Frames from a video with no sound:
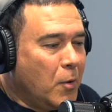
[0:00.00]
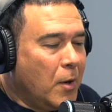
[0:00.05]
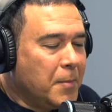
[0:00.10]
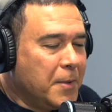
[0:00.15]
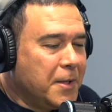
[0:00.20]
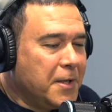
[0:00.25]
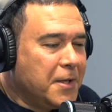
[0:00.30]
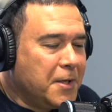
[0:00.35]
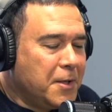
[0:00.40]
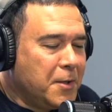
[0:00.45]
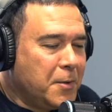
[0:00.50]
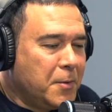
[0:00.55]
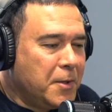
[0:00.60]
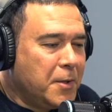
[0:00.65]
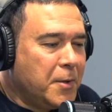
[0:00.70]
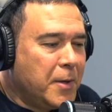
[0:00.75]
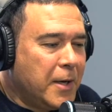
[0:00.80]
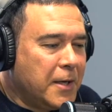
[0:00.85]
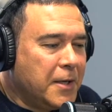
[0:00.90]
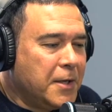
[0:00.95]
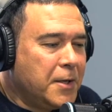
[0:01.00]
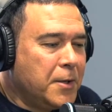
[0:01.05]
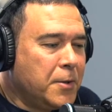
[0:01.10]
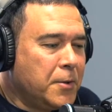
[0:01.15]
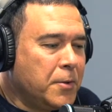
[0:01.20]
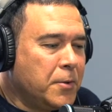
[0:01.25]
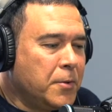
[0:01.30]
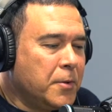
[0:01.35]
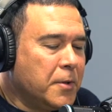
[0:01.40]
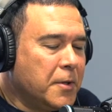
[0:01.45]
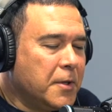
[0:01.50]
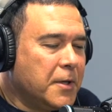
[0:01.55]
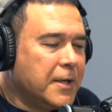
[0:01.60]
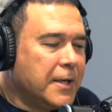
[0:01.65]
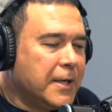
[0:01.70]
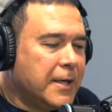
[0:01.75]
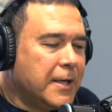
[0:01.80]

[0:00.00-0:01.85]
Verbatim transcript: Well, I mean, you you ha you